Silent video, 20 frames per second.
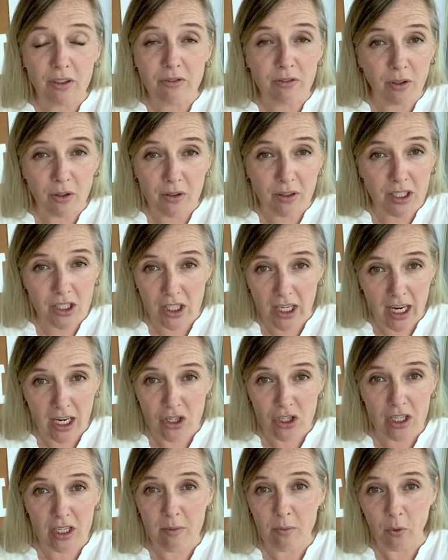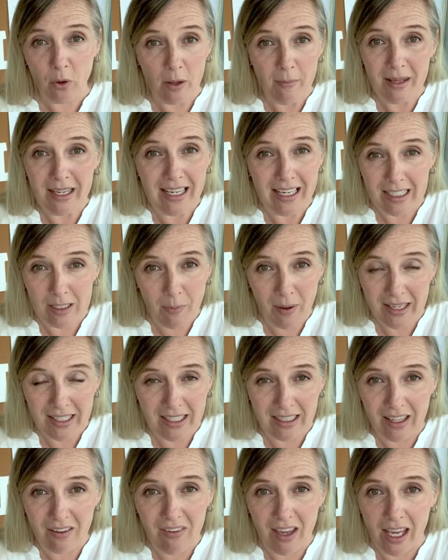further education, employment, and
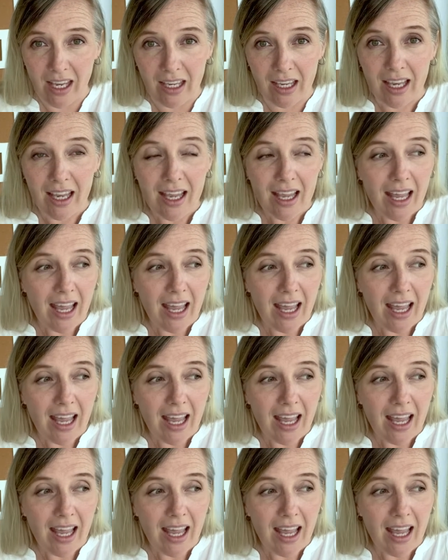independent living.